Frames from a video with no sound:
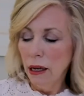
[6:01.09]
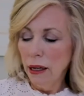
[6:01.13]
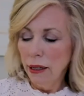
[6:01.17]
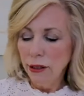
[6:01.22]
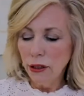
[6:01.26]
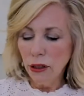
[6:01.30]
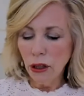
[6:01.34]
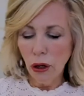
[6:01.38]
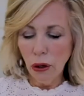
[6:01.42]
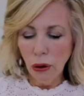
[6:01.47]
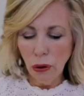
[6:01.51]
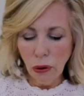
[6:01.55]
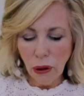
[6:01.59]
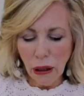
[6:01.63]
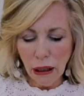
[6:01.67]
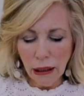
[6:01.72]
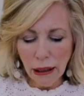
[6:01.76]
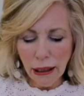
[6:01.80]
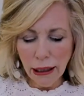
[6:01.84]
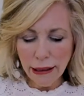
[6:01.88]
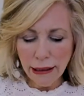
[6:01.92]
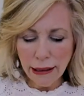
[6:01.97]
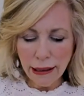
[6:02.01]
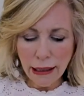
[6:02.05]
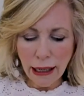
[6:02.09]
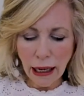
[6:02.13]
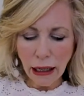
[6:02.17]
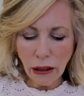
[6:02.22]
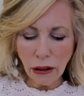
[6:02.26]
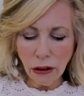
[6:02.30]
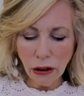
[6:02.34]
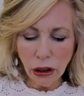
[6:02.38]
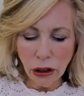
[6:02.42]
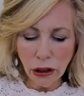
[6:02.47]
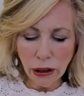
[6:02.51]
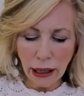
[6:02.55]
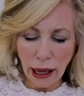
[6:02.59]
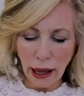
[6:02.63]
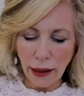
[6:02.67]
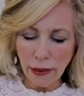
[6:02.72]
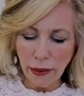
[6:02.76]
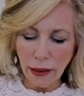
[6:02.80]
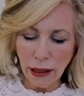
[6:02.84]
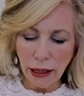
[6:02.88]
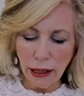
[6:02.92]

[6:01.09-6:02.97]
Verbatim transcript: So let's take a look at